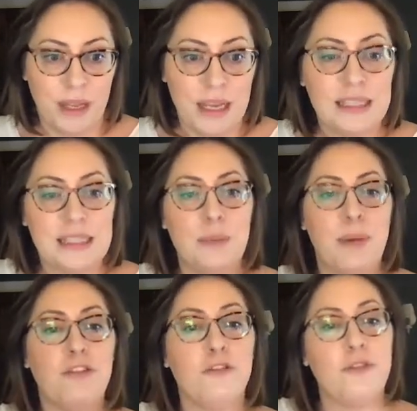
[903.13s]
See,
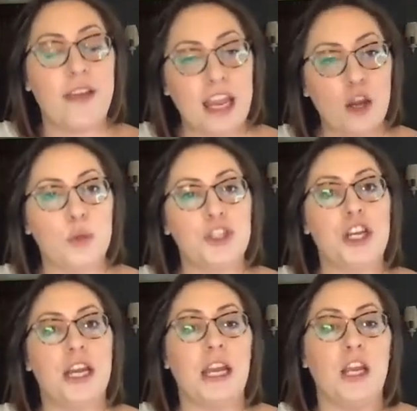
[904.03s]
by
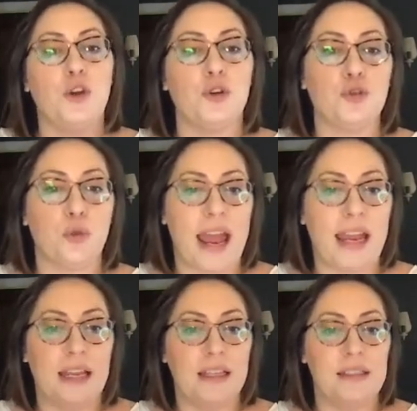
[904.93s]
vanquishing your
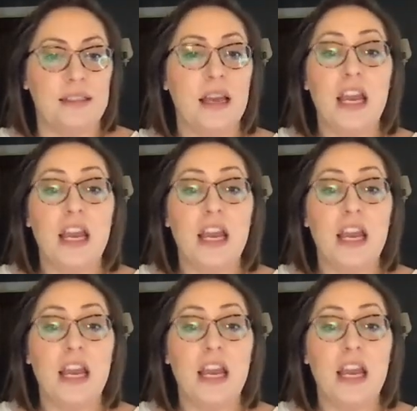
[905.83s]
dragons,